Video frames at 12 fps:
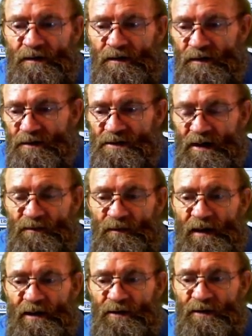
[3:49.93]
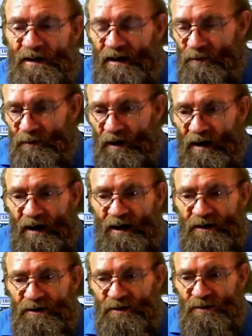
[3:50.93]
use a value that I would
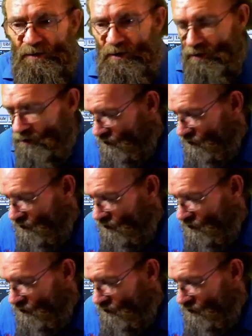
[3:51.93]
like to move,